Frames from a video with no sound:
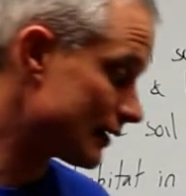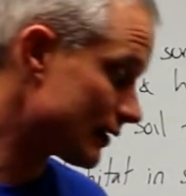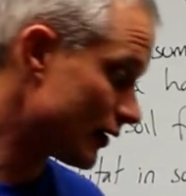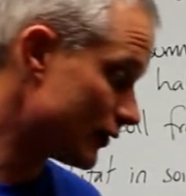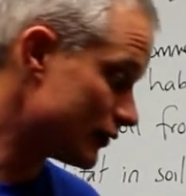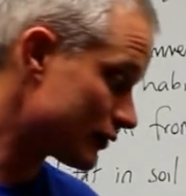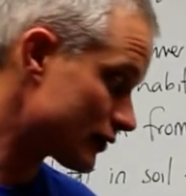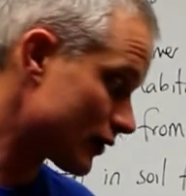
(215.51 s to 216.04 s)

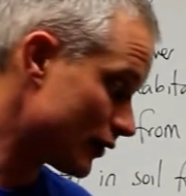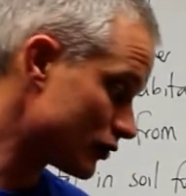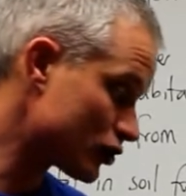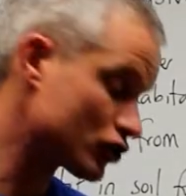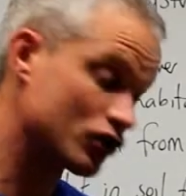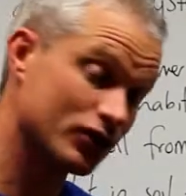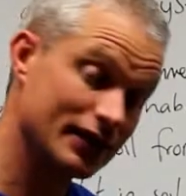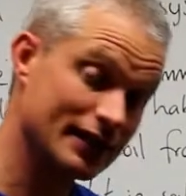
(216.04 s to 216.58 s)
those
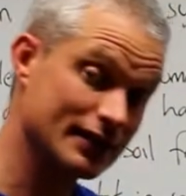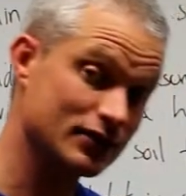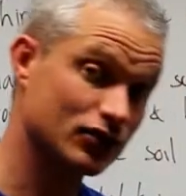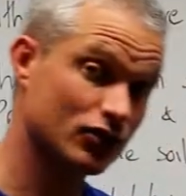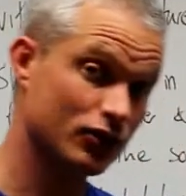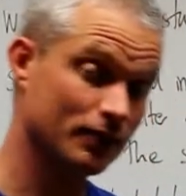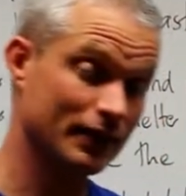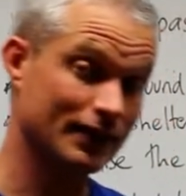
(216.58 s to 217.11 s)
trees
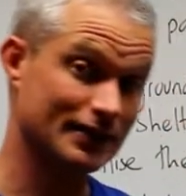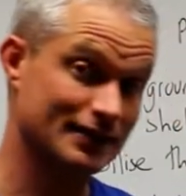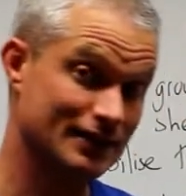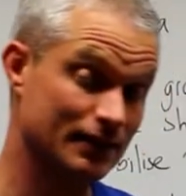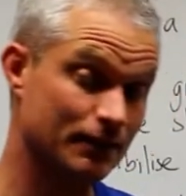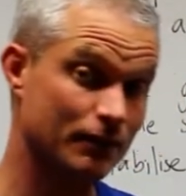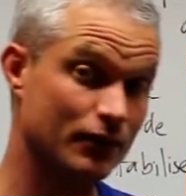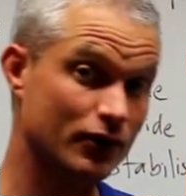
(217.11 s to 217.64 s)
could be a
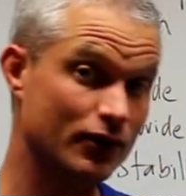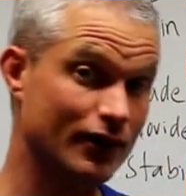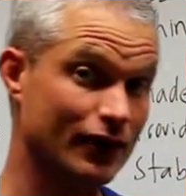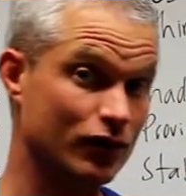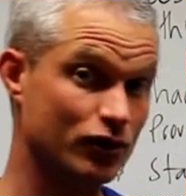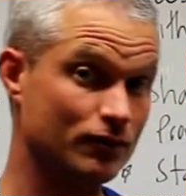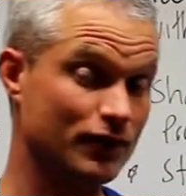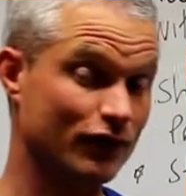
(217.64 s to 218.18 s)
timber, they
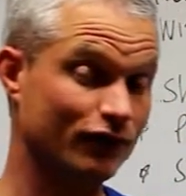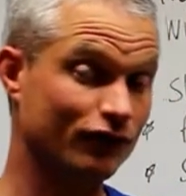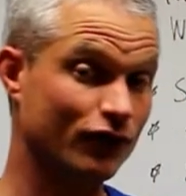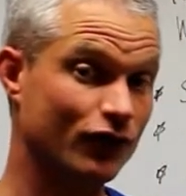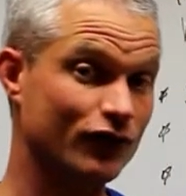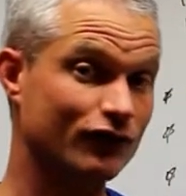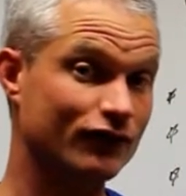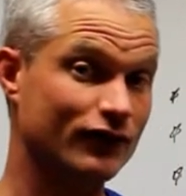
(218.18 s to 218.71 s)
could be a
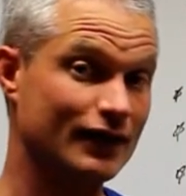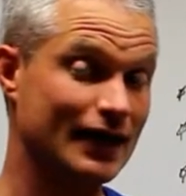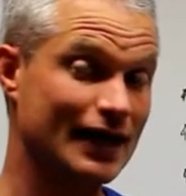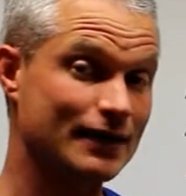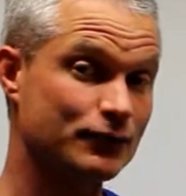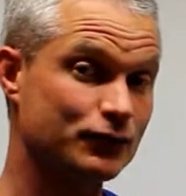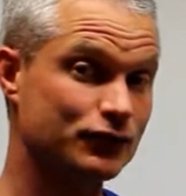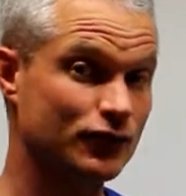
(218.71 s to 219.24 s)
fodder for the
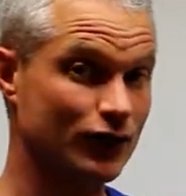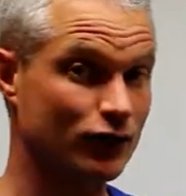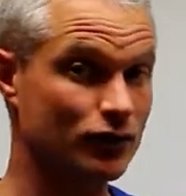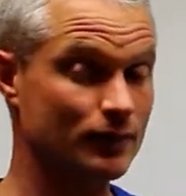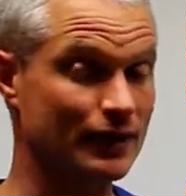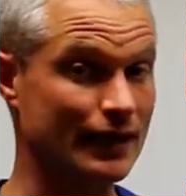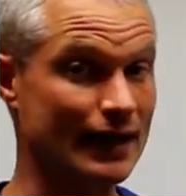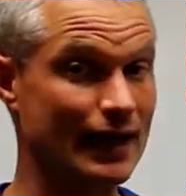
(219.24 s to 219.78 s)
animals, they could
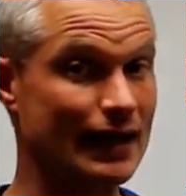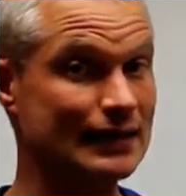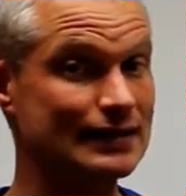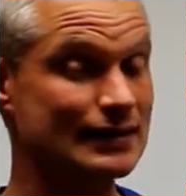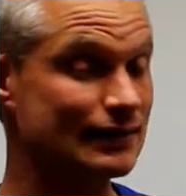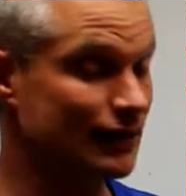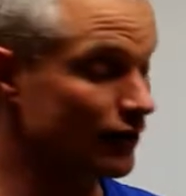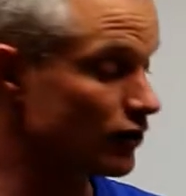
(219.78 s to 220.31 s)
be a
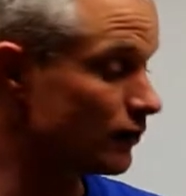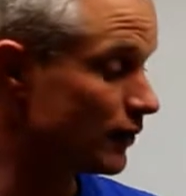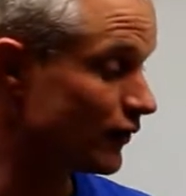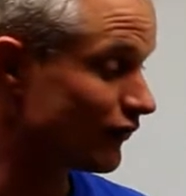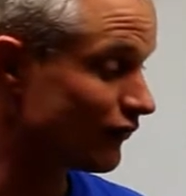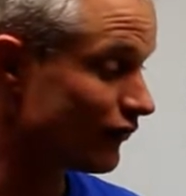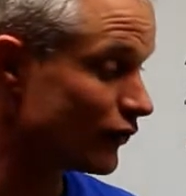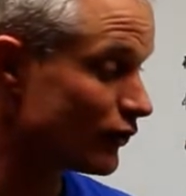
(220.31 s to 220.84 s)
nut, they could be a
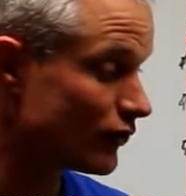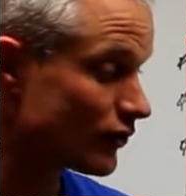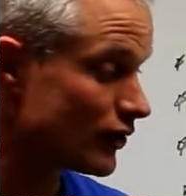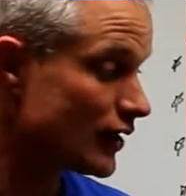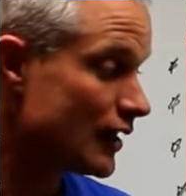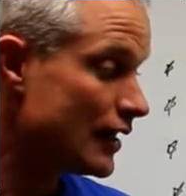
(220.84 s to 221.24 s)
fruit,